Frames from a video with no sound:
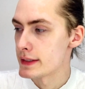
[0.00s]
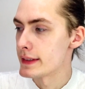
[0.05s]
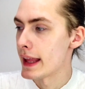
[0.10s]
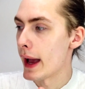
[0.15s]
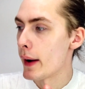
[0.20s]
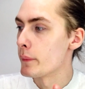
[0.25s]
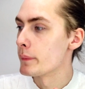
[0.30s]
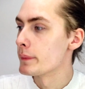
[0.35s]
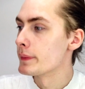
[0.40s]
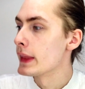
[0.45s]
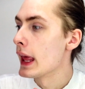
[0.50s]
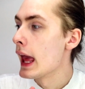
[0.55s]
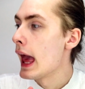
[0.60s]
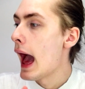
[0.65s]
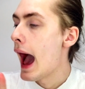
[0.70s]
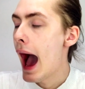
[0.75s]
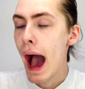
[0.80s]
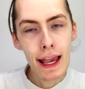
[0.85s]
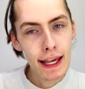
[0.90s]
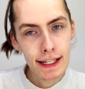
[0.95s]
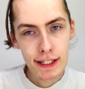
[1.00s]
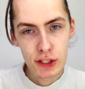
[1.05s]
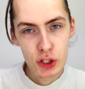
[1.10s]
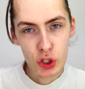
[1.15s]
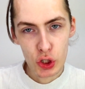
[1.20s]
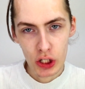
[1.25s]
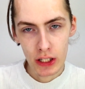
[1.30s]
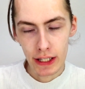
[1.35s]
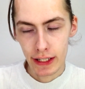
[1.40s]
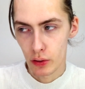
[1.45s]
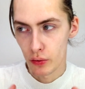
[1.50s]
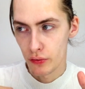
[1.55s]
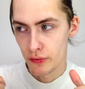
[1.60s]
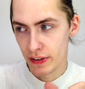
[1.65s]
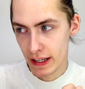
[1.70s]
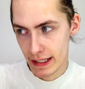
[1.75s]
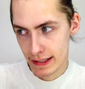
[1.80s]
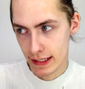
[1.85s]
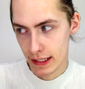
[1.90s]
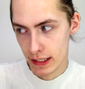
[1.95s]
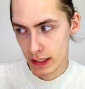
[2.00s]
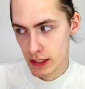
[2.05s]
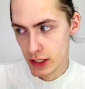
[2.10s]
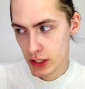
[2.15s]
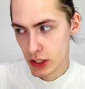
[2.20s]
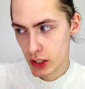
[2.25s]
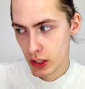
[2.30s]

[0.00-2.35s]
Now, I took a little visit